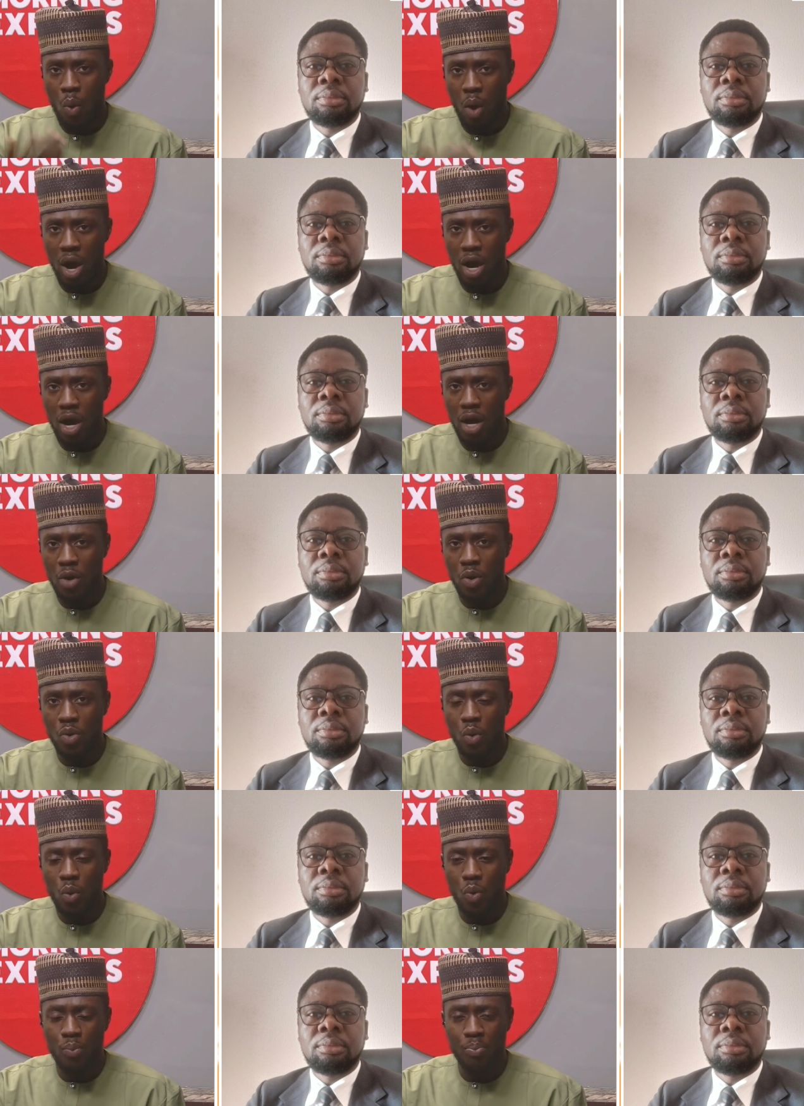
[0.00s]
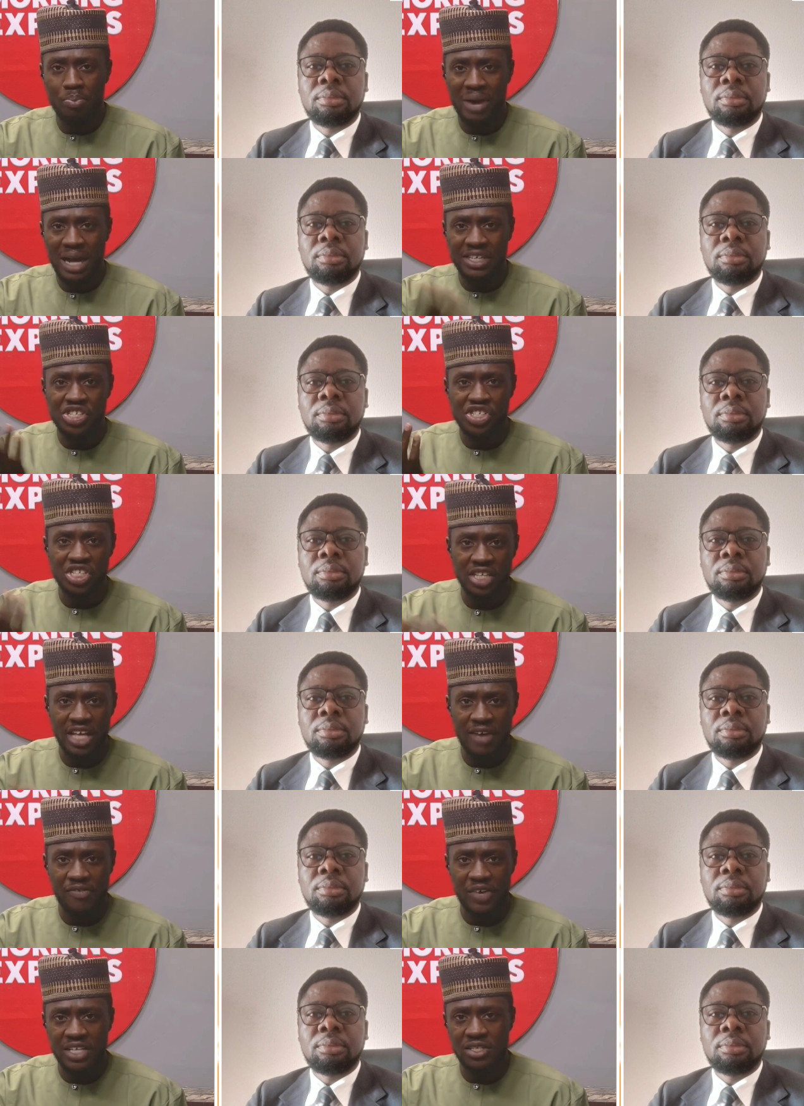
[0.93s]
Speaker 1: uh, brandish in
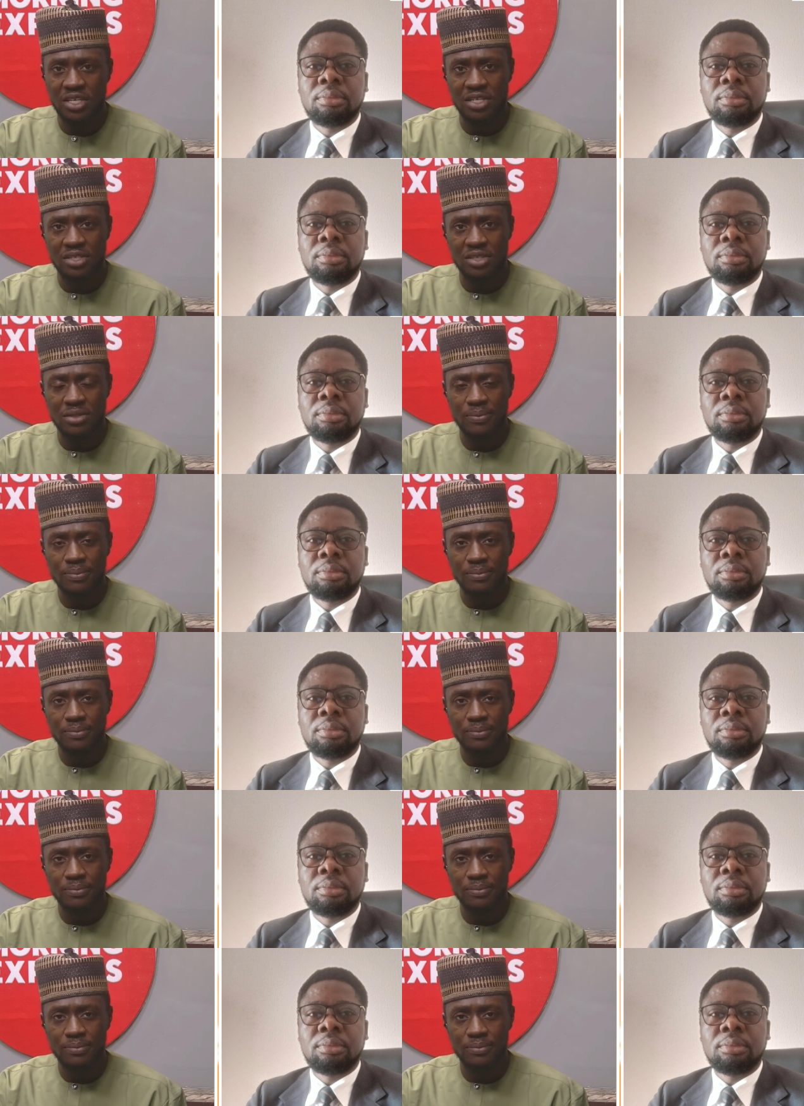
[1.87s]
their faces?